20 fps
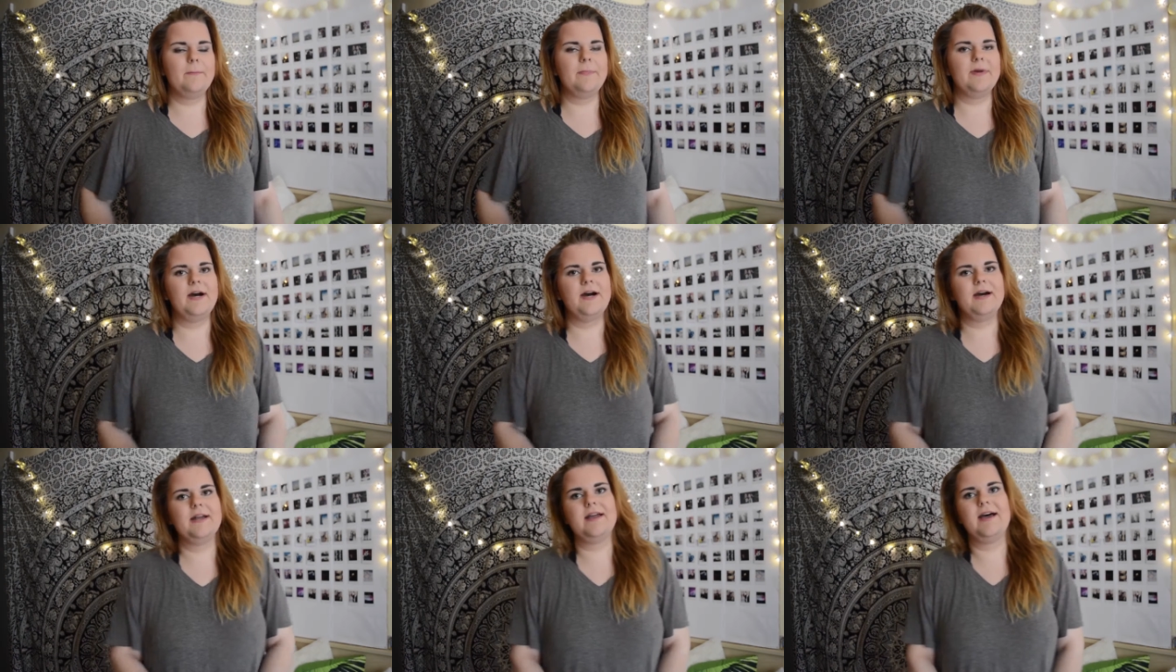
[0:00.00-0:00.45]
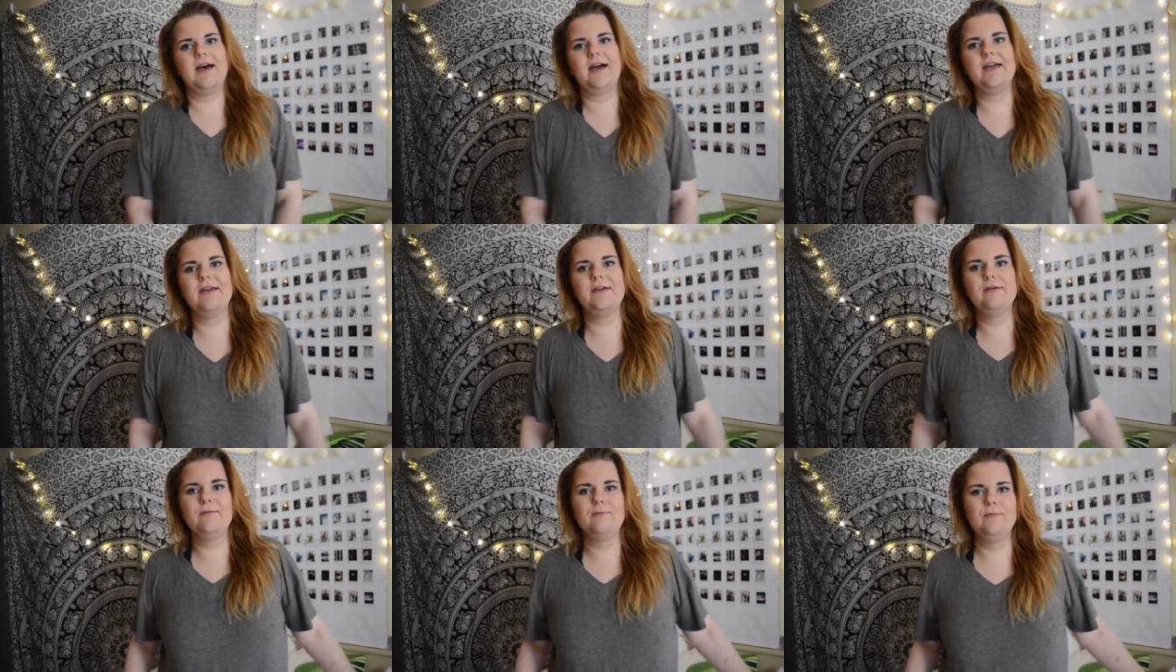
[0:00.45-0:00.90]
but
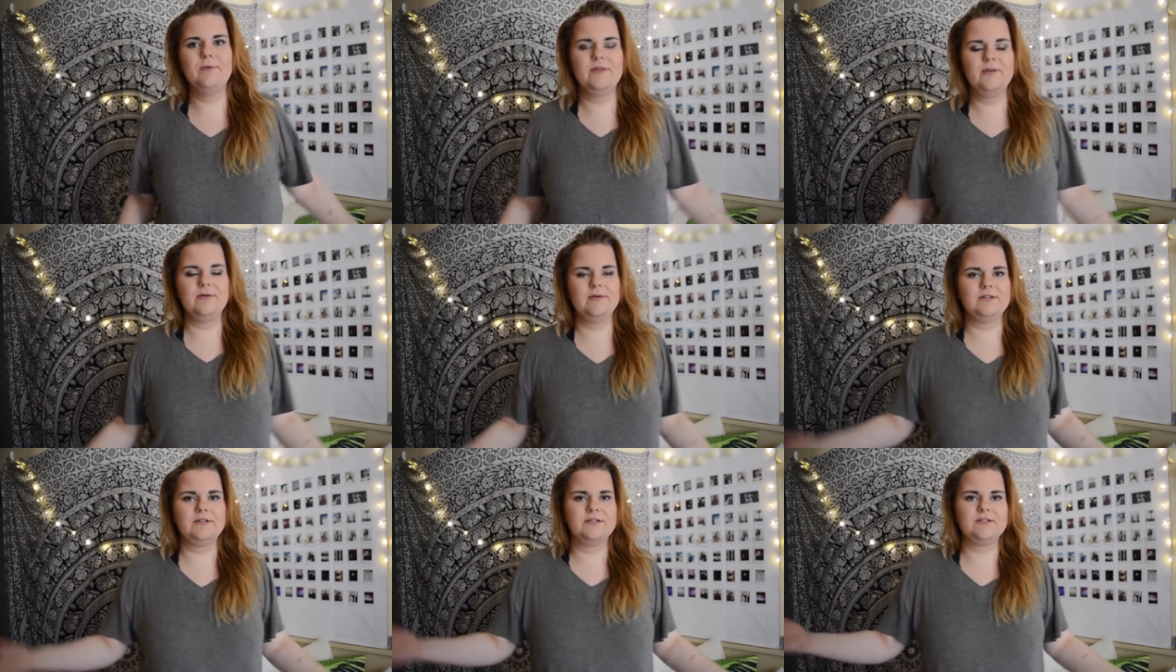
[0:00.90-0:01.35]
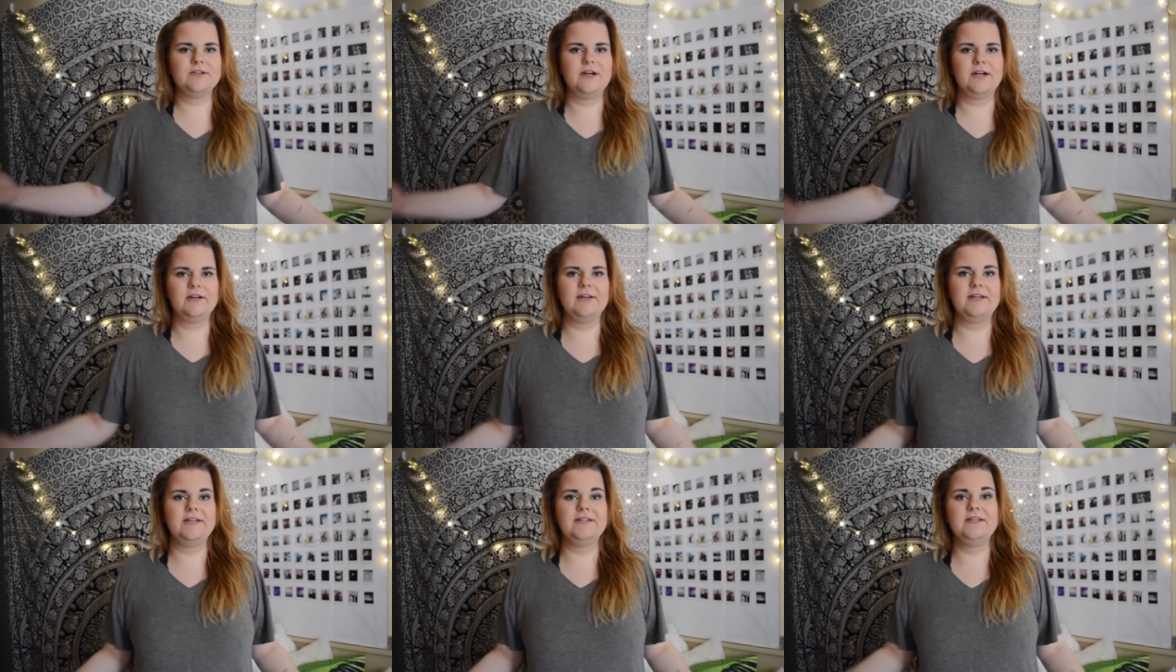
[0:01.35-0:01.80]
I really want to
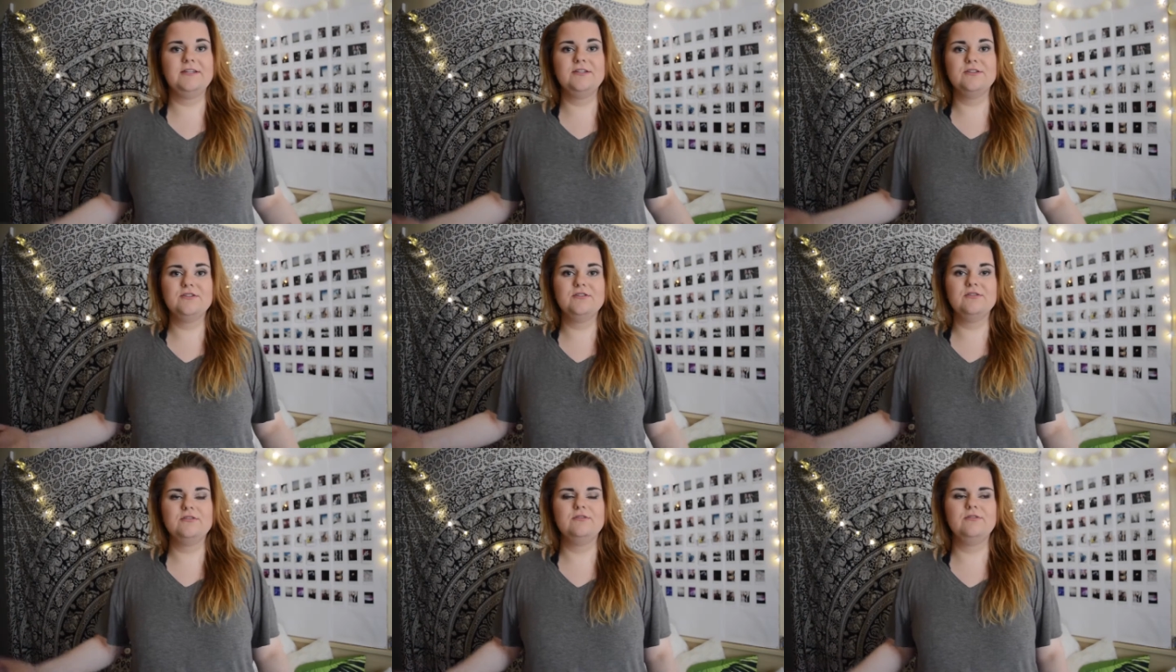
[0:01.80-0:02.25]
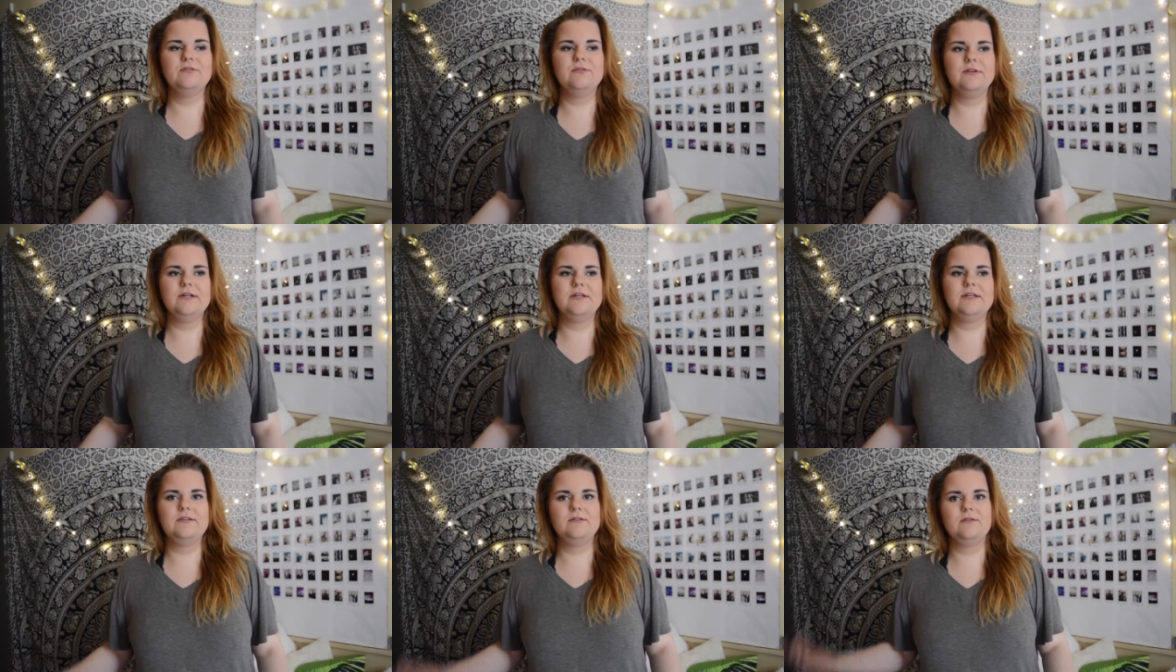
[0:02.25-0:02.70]
try to get into
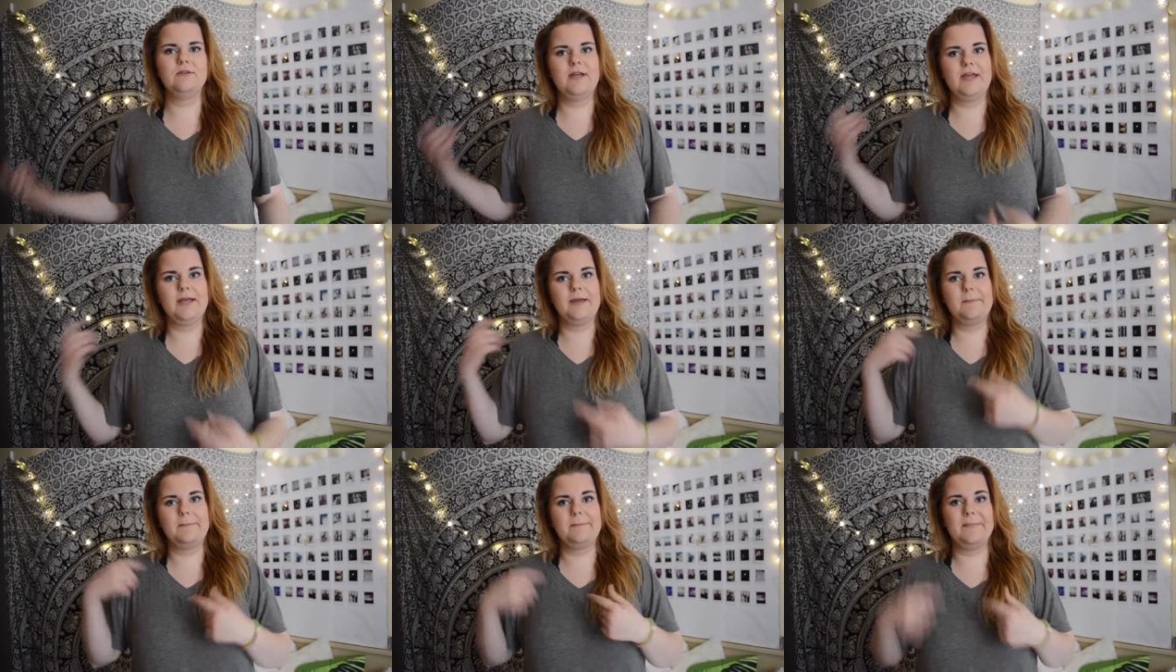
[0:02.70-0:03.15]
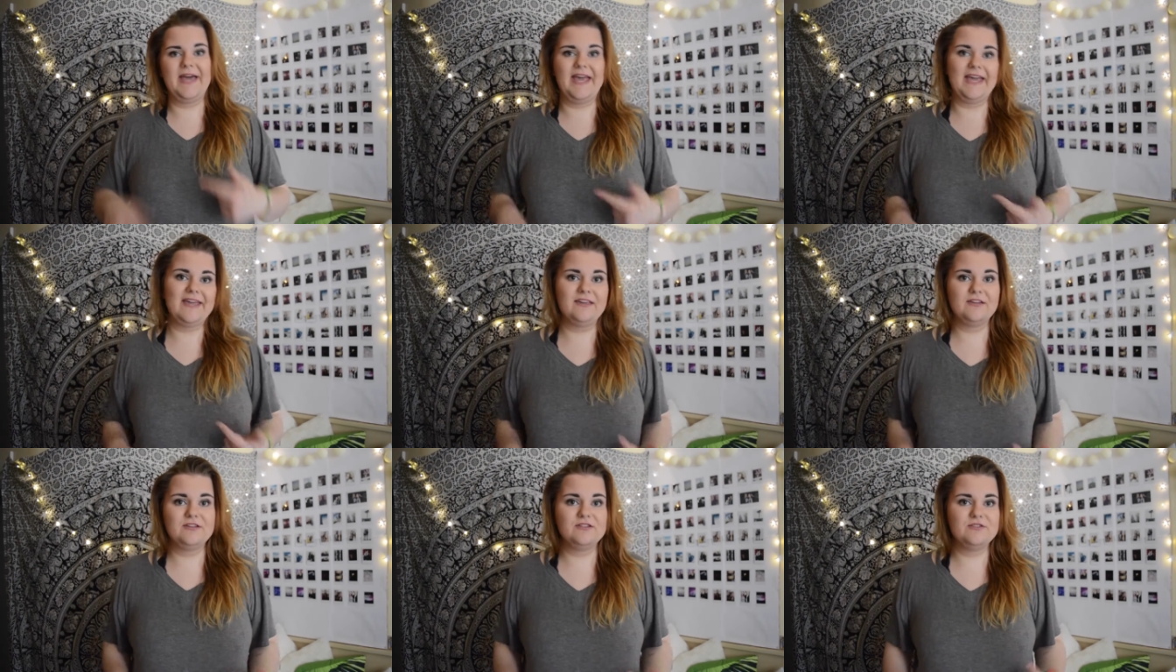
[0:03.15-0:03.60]
it or like
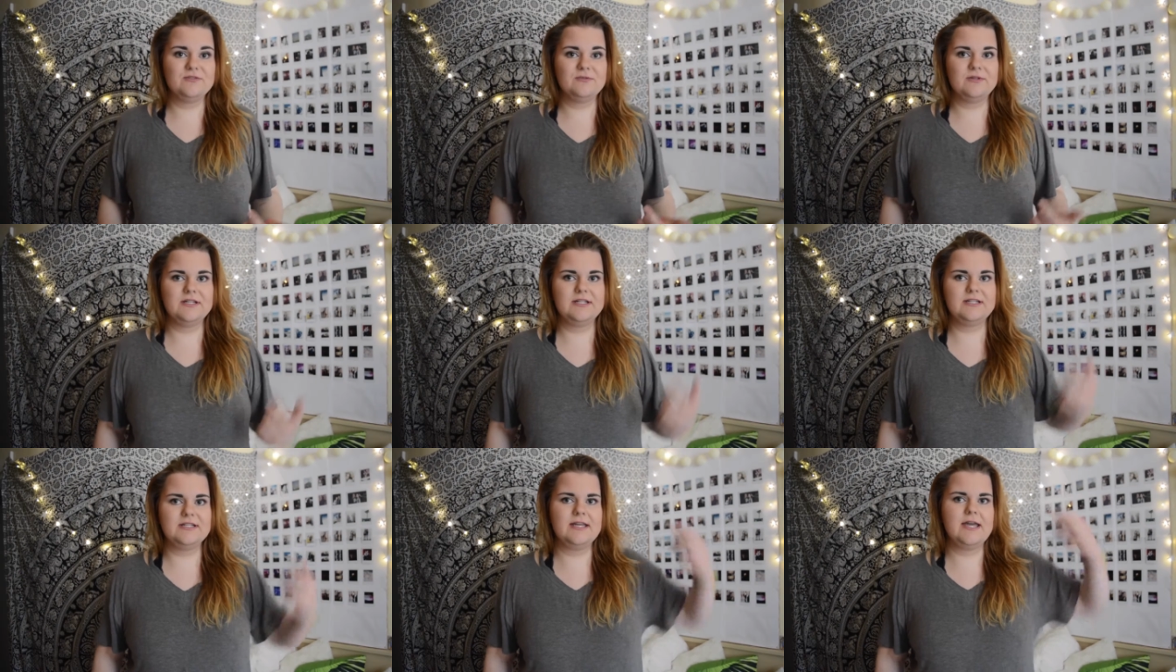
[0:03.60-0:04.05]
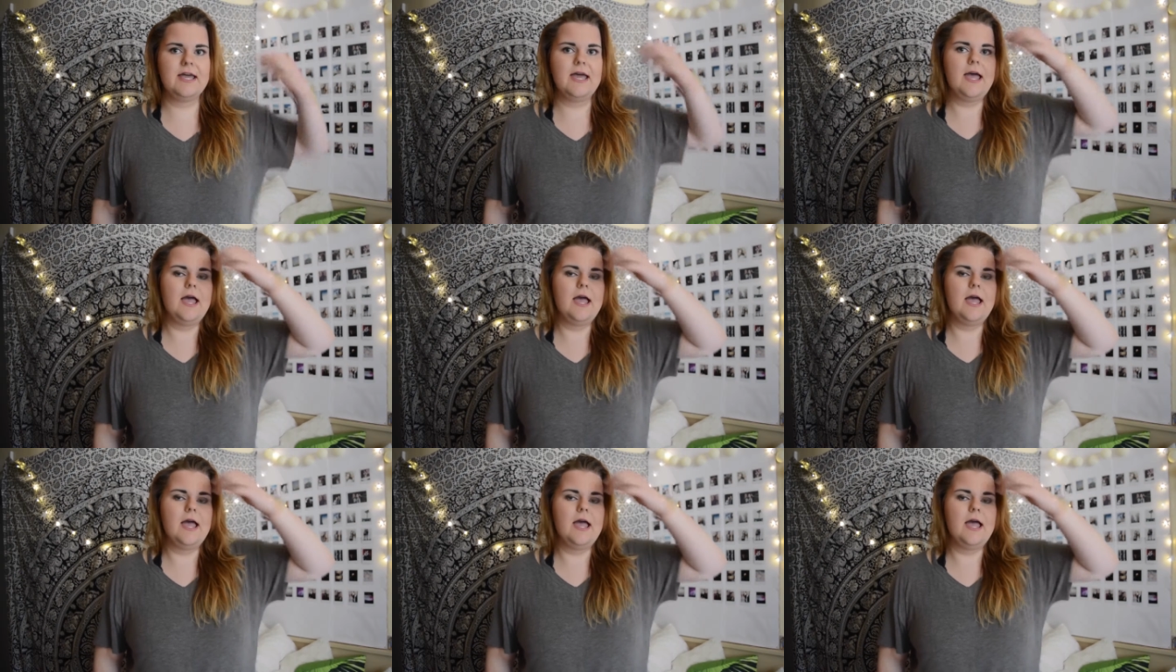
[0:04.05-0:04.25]
back into it